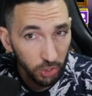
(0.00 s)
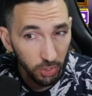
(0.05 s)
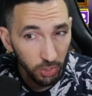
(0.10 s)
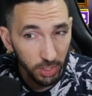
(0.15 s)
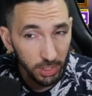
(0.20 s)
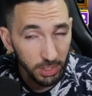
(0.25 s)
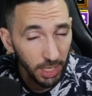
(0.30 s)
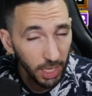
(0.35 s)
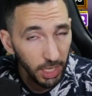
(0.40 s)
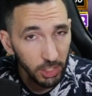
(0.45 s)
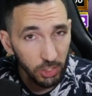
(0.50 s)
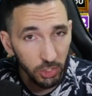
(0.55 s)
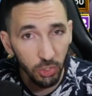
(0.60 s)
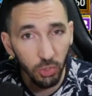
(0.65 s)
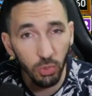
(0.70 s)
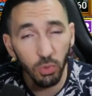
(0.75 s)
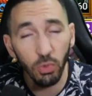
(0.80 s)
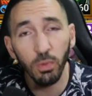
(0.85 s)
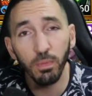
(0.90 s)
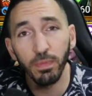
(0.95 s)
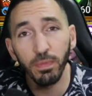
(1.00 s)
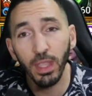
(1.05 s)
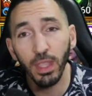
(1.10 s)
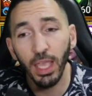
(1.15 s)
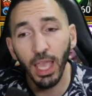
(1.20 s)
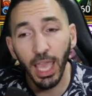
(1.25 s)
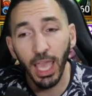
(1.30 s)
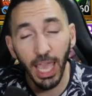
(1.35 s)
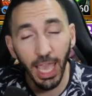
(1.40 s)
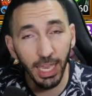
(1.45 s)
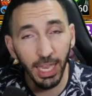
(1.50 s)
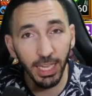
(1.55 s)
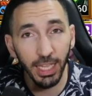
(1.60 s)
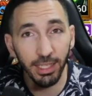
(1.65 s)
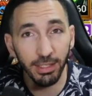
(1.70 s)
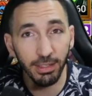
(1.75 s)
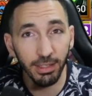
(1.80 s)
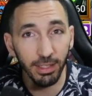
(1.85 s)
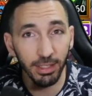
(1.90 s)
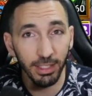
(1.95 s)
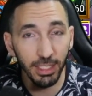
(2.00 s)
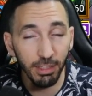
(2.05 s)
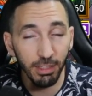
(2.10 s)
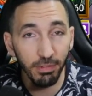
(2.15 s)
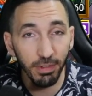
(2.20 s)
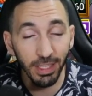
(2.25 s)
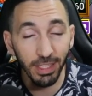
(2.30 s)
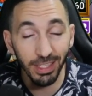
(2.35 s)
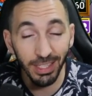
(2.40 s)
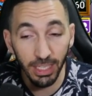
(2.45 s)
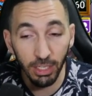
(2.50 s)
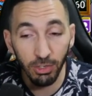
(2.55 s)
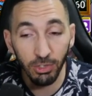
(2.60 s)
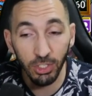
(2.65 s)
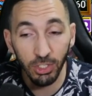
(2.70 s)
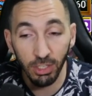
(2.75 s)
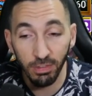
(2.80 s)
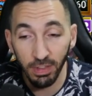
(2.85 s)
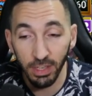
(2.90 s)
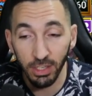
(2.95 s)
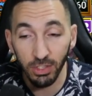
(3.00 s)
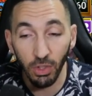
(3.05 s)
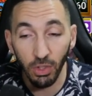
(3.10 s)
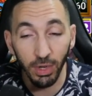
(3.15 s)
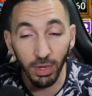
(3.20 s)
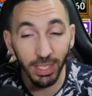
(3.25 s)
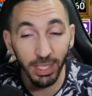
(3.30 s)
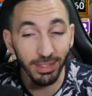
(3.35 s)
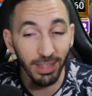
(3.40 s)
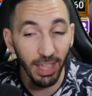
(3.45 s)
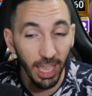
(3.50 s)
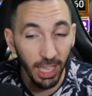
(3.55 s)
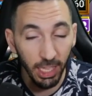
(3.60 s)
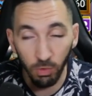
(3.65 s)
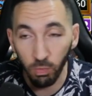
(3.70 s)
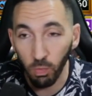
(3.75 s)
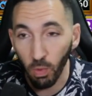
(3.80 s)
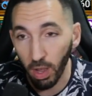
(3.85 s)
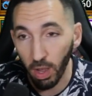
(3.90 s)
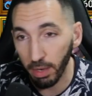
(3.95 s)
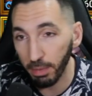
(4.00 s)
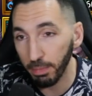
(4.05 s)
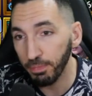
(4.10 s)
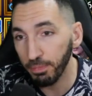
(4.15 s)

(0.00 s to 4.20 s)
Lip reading: on his A2 and his decreased defense on his A1.